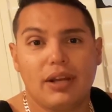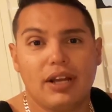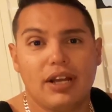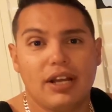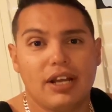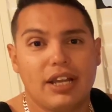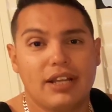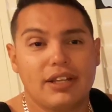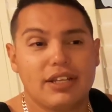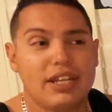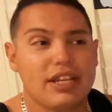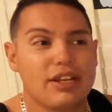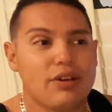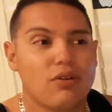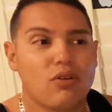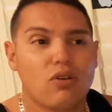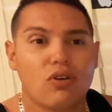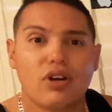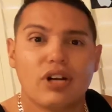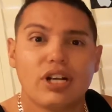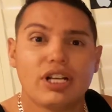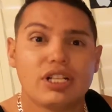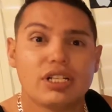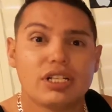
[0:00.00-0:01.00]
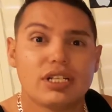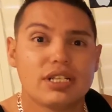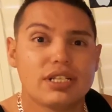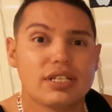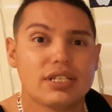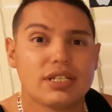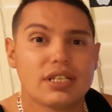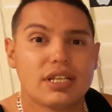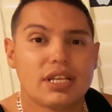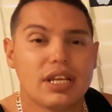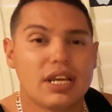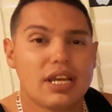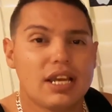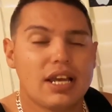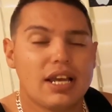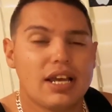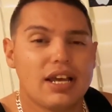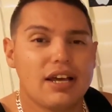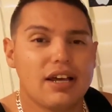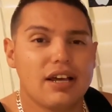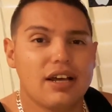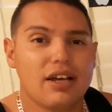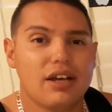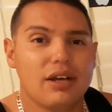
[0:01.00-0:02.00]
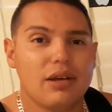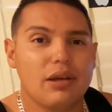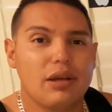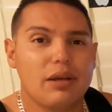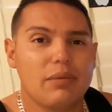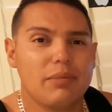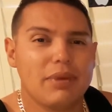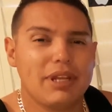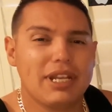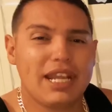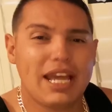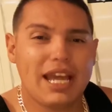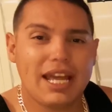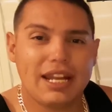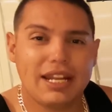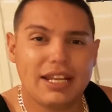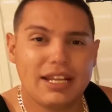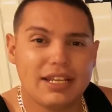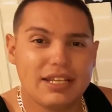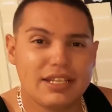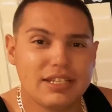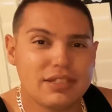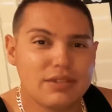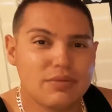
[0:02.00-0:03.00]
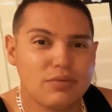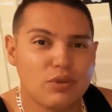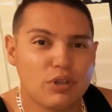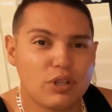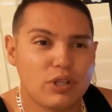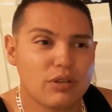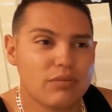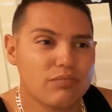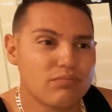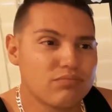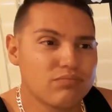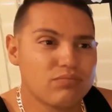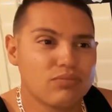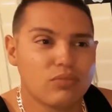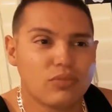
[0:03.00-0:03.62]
I did oranges, bananas were